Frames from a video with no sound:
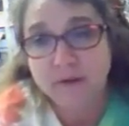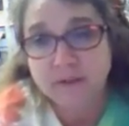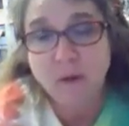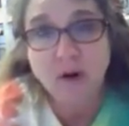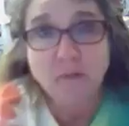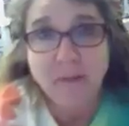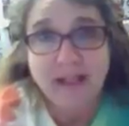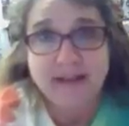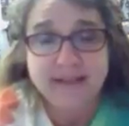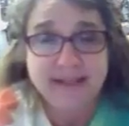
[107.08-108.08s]
Smarter
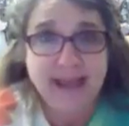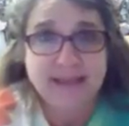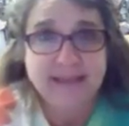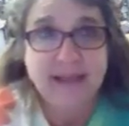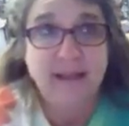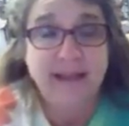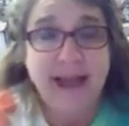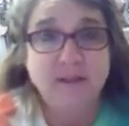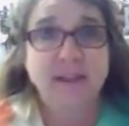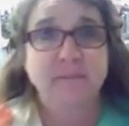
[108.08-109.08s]
Balanced test
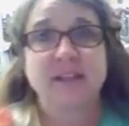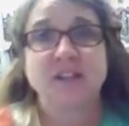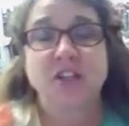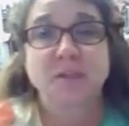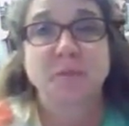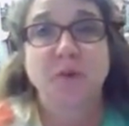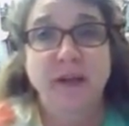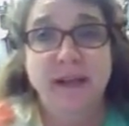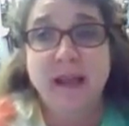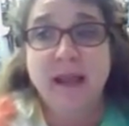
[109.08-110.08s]
allows them to just put